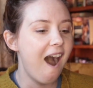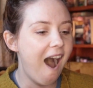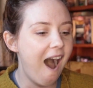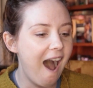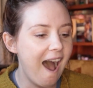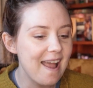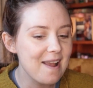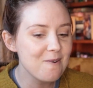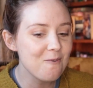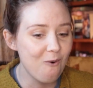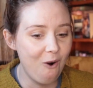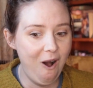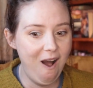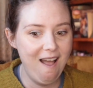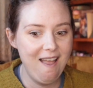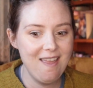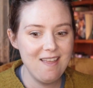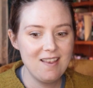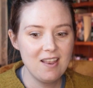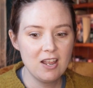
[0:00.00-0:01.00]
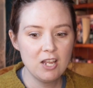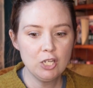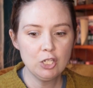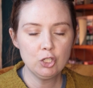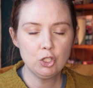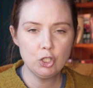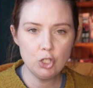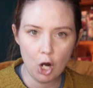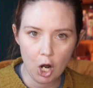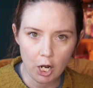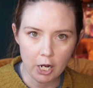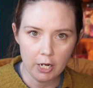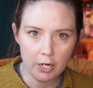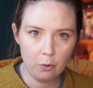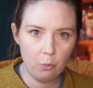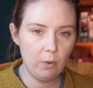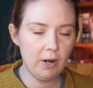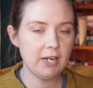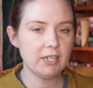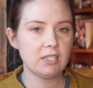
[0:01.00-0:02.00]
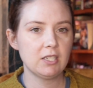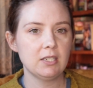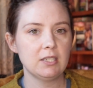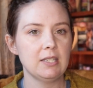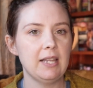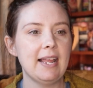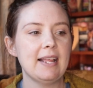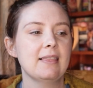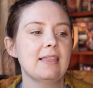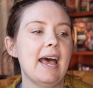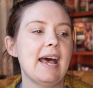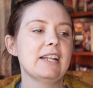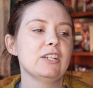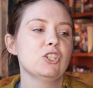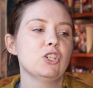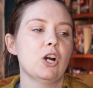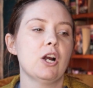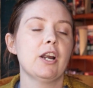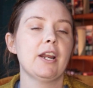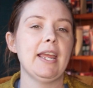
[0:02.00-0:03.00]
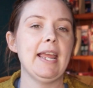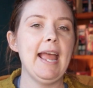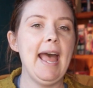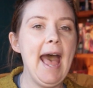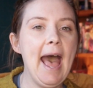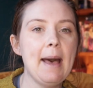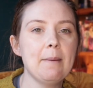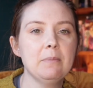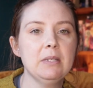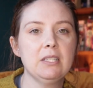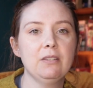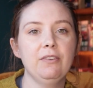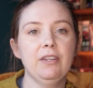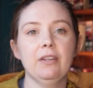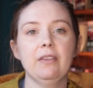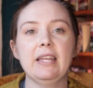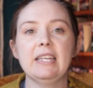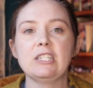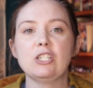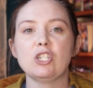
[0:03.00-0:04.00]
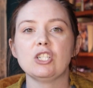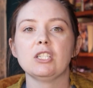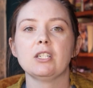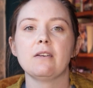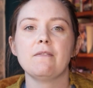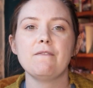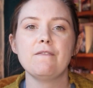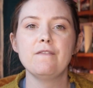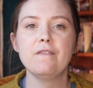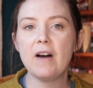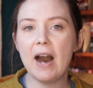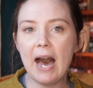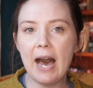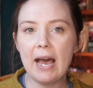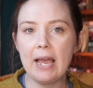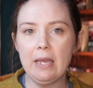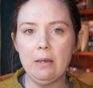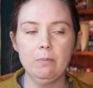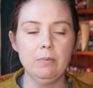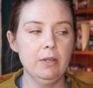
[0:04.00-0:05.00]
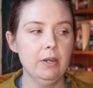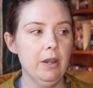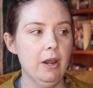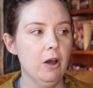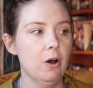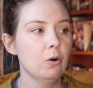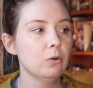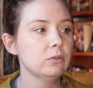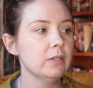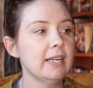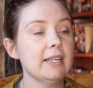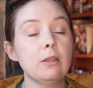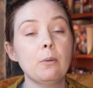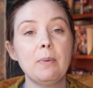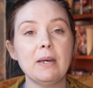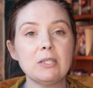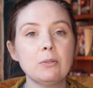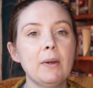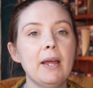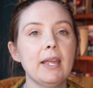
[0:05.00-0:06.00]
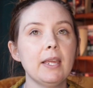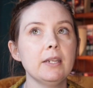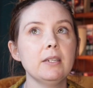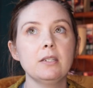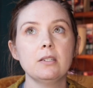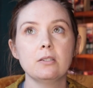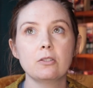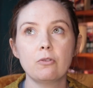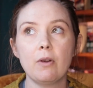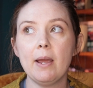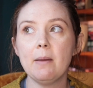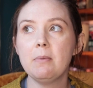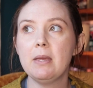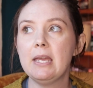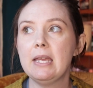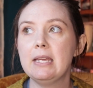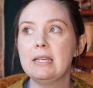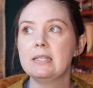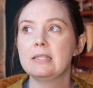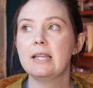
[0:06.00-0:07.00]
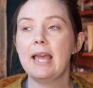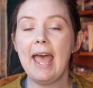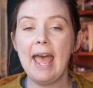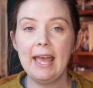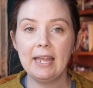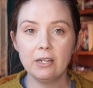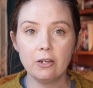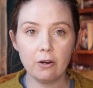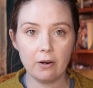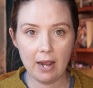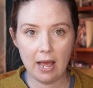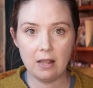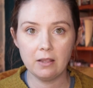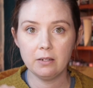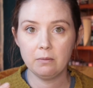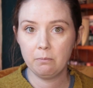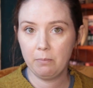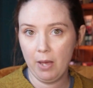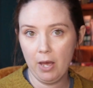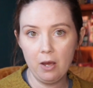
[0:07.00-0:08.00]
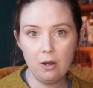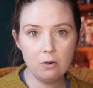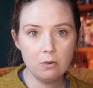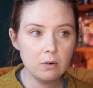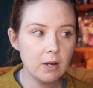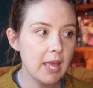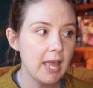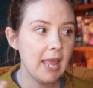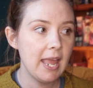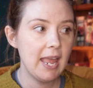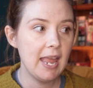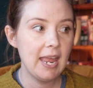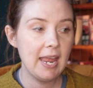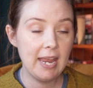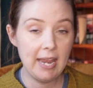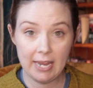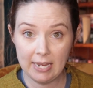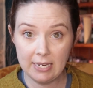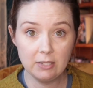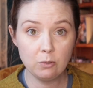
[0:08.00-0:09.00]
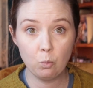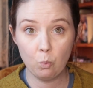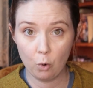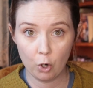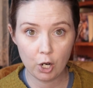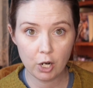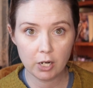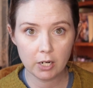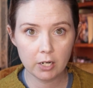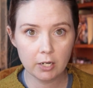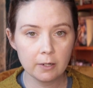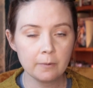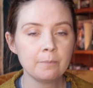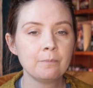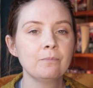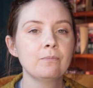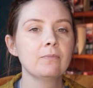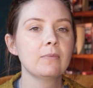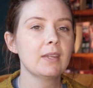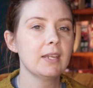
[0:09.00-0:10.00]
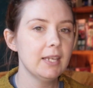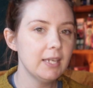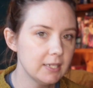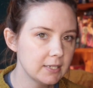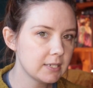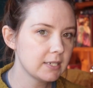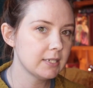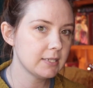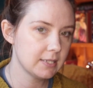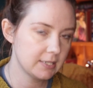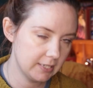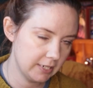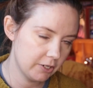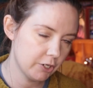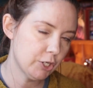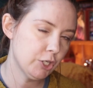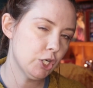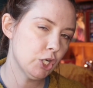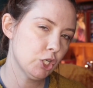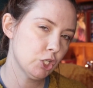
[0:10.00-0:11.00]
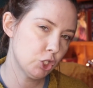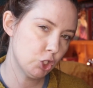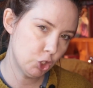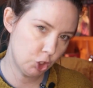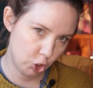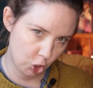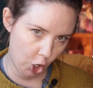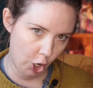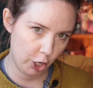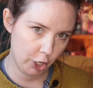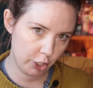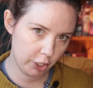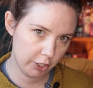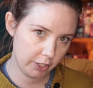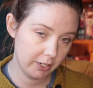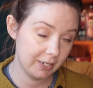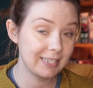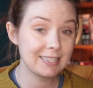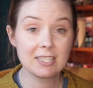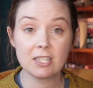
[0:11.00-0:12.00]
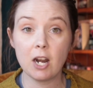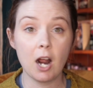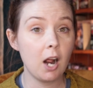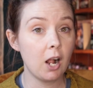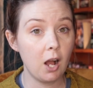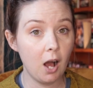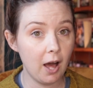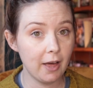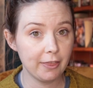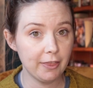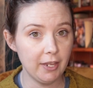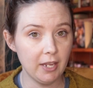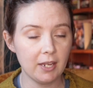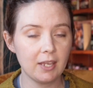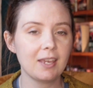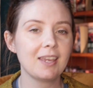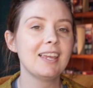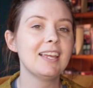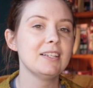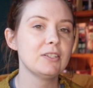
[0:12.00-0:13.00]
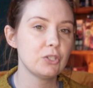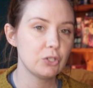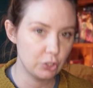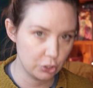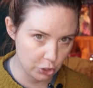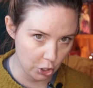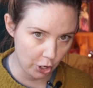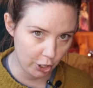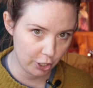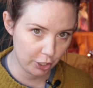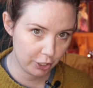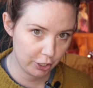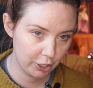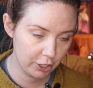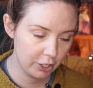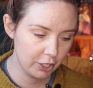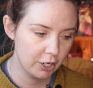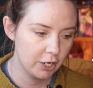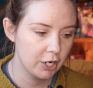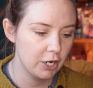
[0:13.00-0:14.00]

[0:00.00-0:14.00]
I want dark where it's just like that dark atmosphere, that dark vibe, you know? Like, the best way I can describe it is Edgar Allan Poe, his work is considered dark. It's not gothic, it's dark.